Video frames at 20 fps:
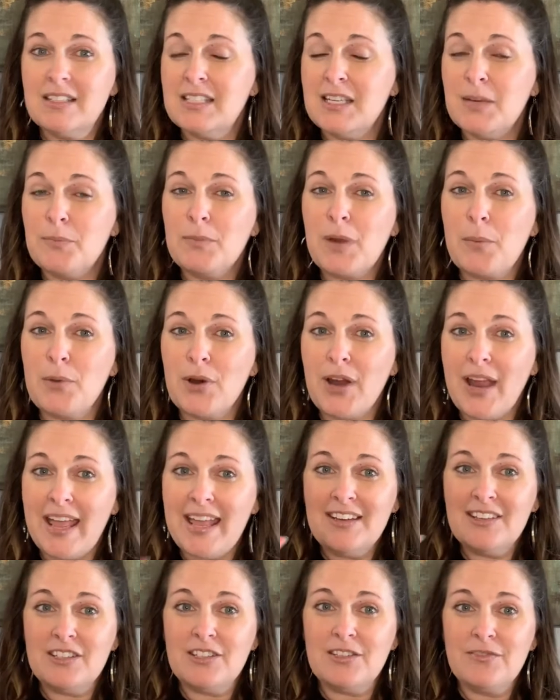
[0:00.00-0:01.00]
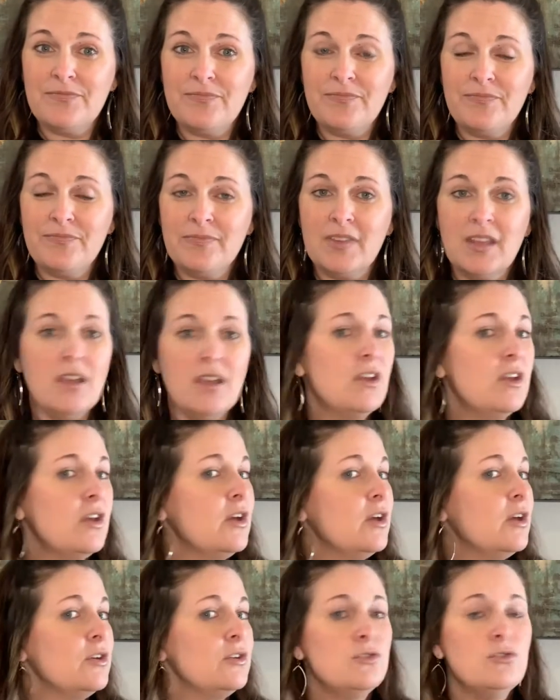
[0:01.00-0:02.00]
Tip number 8,
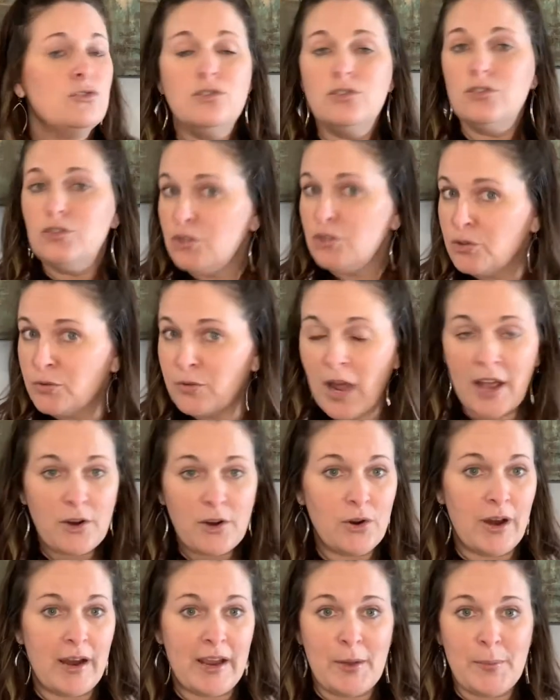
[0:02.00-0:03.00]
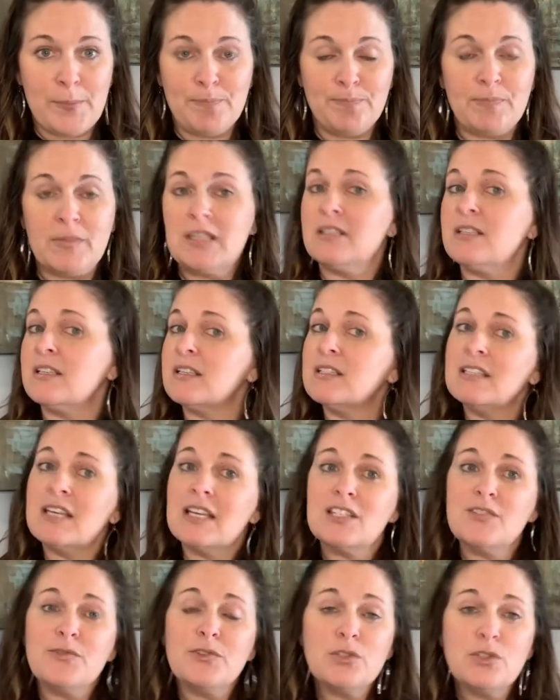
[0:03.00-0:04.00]
do not cram.
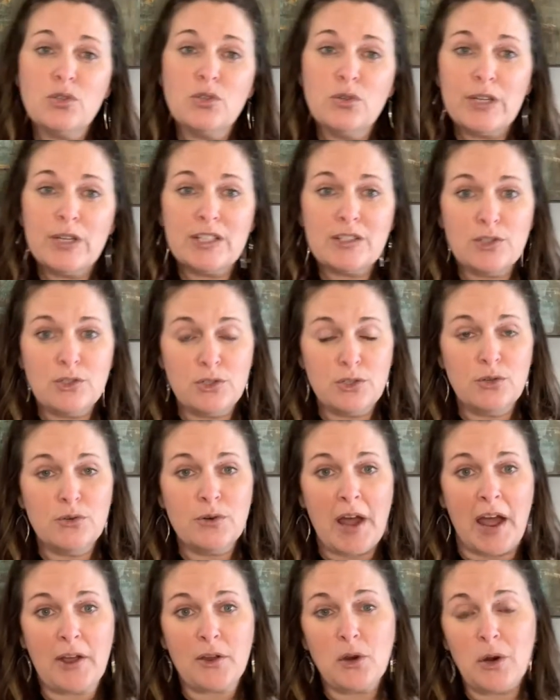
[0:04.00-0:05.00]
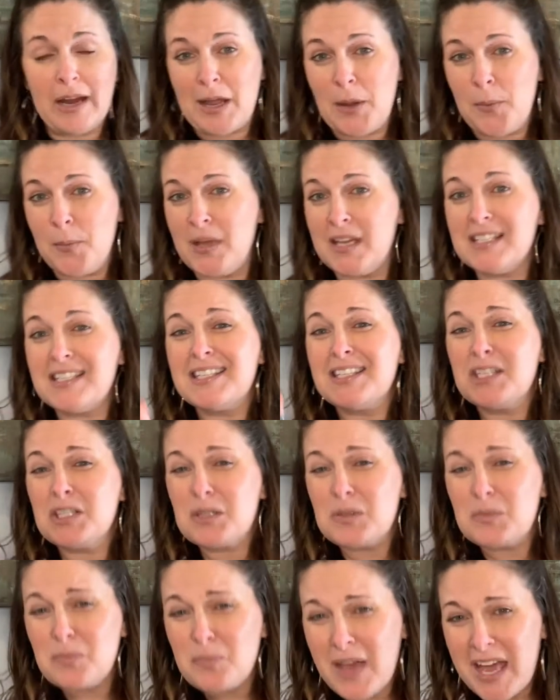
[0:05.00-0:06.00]
Successful students do not cram,
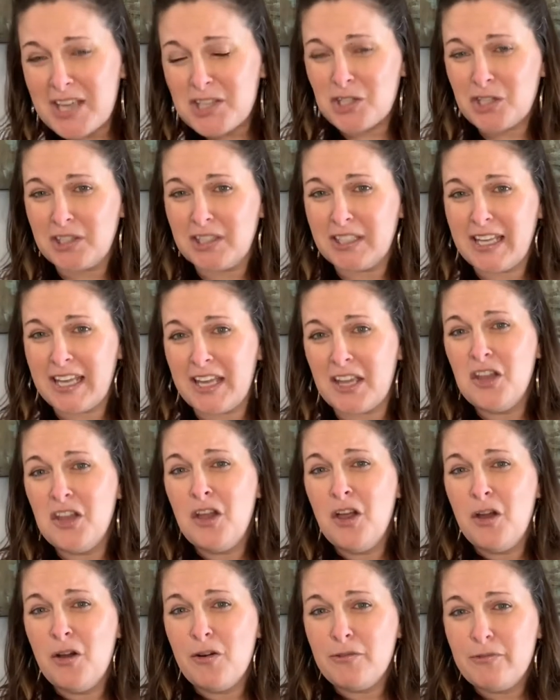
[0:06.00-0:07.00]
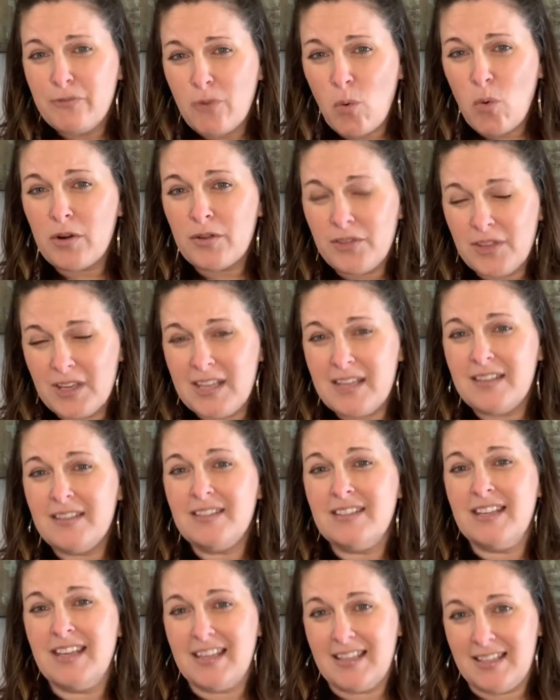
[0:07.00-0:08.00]
especially for
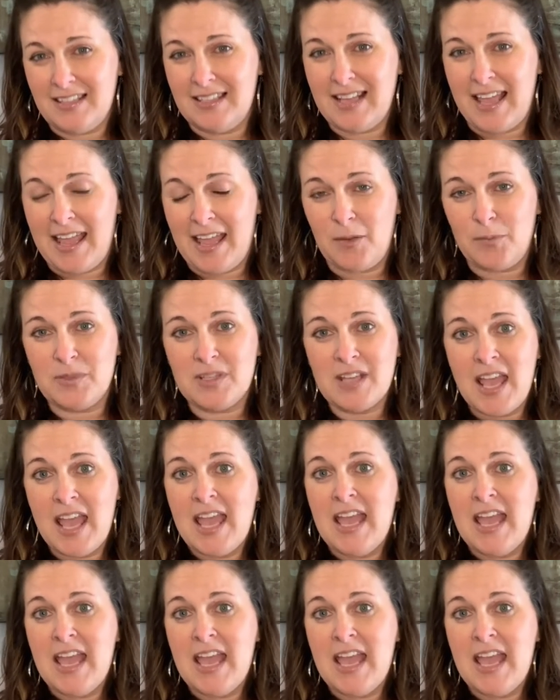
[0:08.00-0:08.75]
these exams.